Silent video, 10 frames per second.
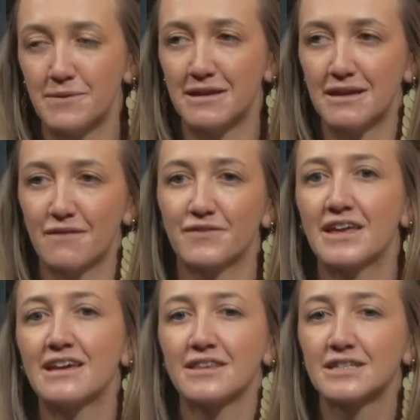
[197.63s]
be, if
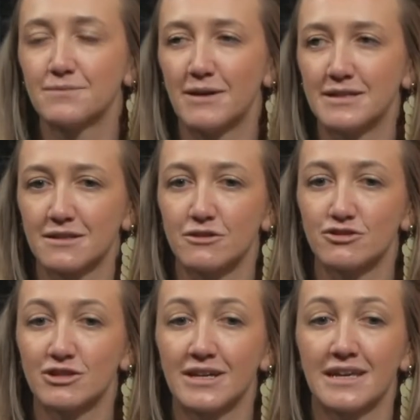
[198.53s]
they think Dubai is a
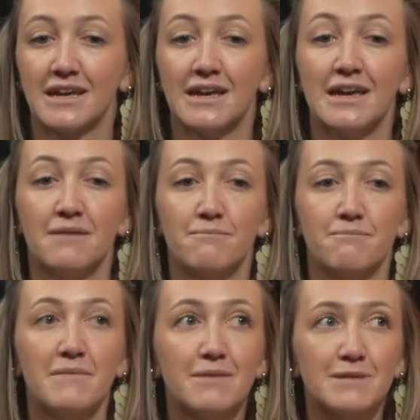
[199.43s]
country, like,
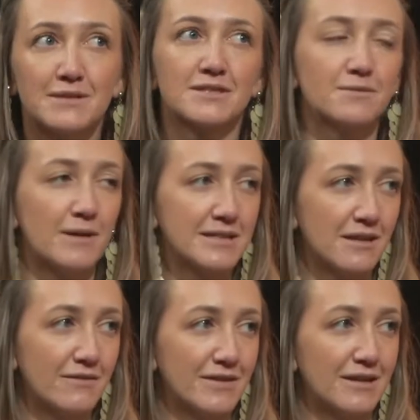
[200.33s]
maybe it's because Dubai's got
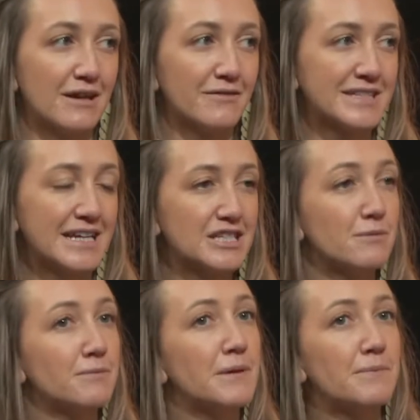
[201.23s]
a lot of attention,
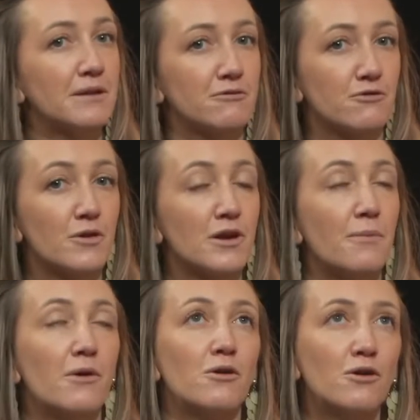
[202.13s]
but people growing
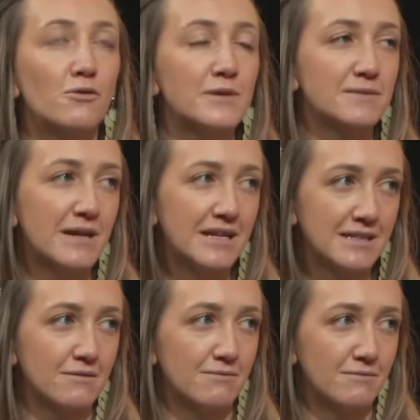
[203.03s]
up always make
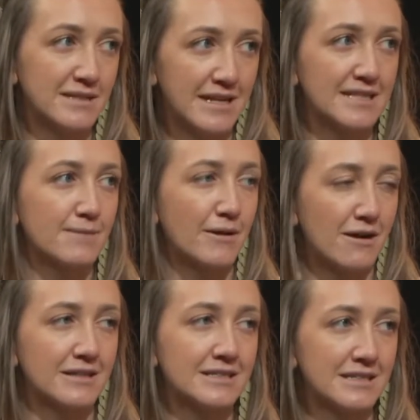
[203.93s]
mistakes about
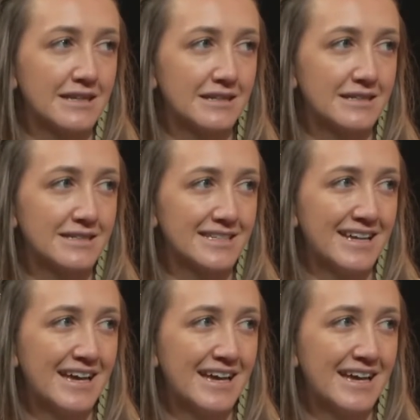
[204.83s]
Ireland and England.